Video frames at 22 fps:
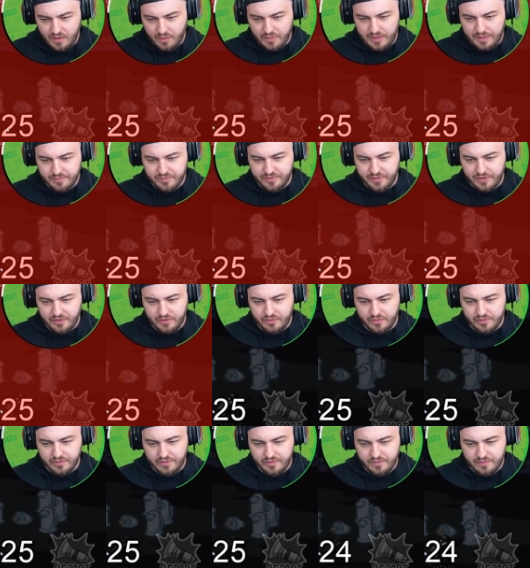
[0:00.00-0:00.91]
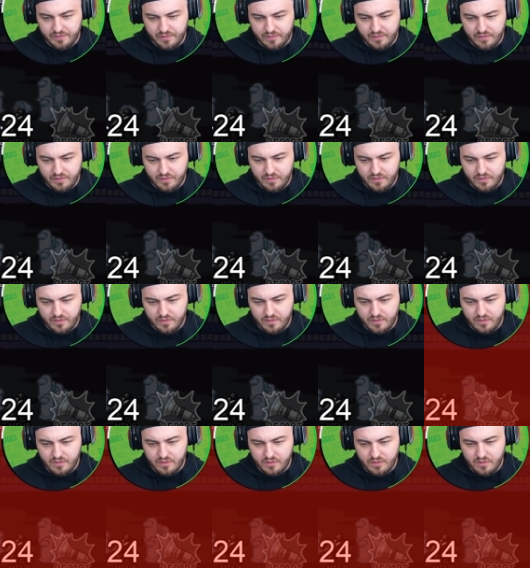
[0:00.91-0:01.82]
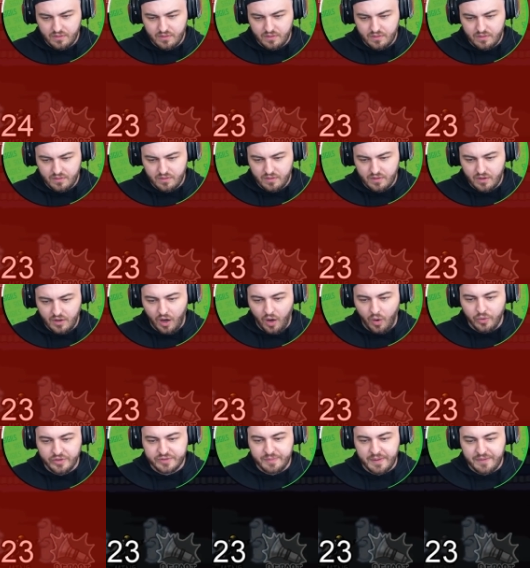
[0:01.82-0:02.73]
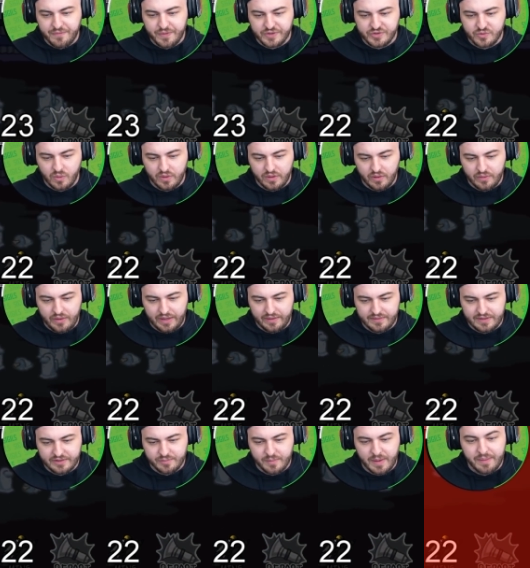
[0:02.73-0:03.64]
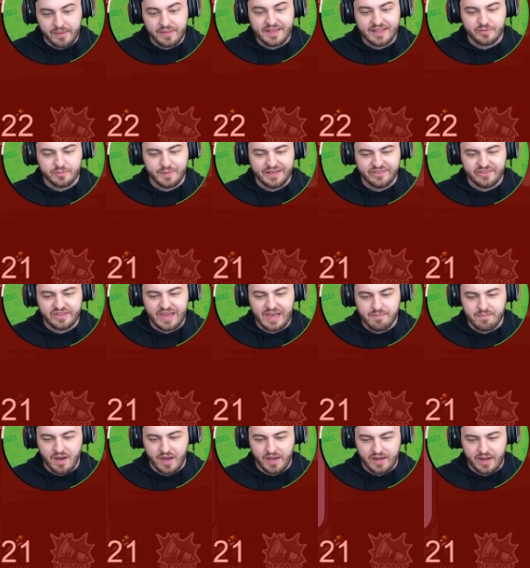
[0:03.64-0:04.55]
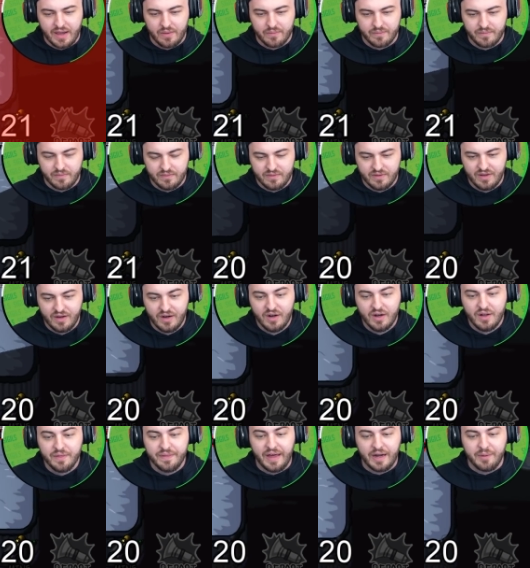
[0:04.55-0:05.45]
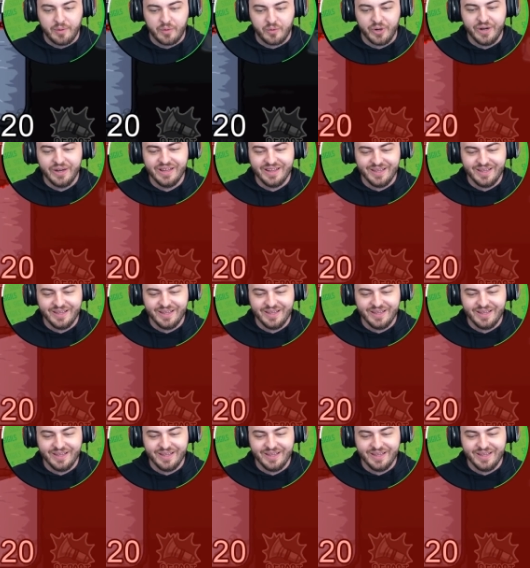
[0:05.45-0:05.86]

What happens if I do this? Oh, that's my first one. Okay, that's my that's my escape mine now. That'd have been